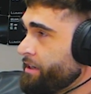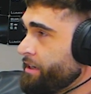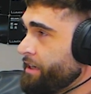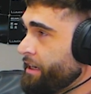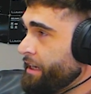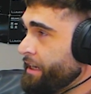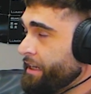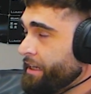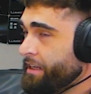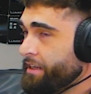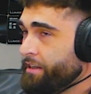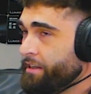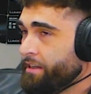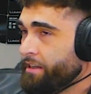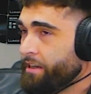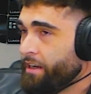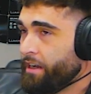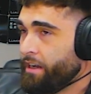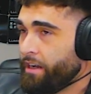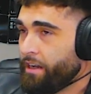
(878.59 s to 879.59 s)
and
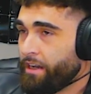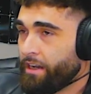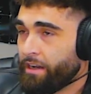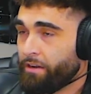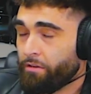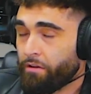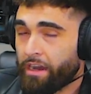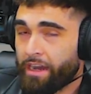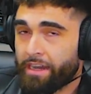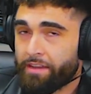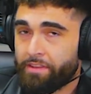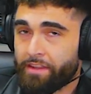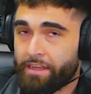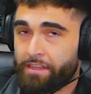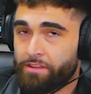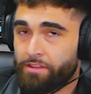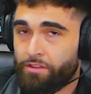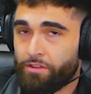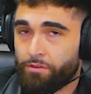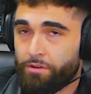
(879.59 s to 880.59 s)
oh, I had
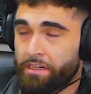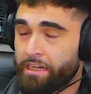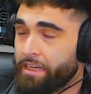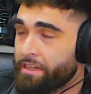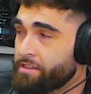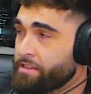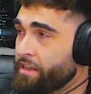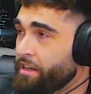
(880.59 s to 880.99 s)
like three days